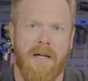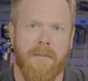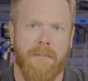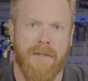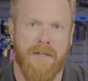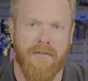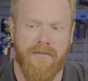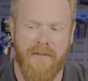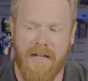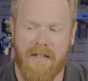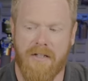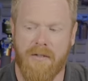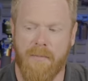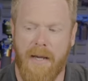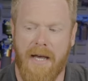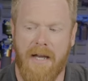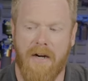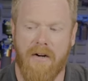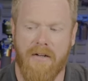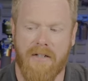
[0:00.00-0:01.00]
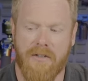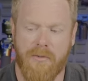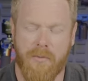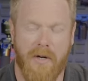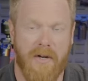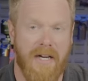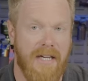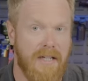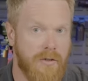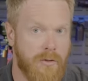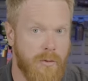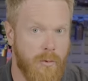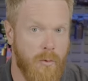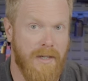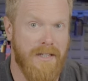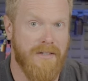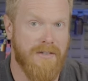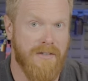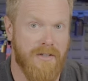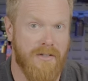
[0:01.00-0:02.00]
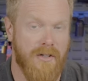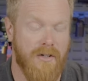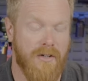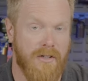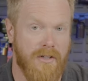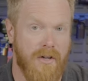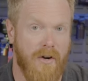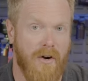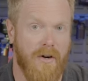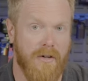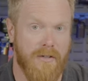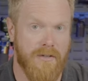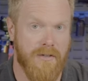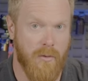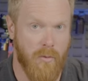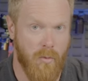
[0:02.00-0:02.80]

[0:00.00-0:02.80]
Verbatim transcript: But the fact of the matter is, we were getting 2,600 yards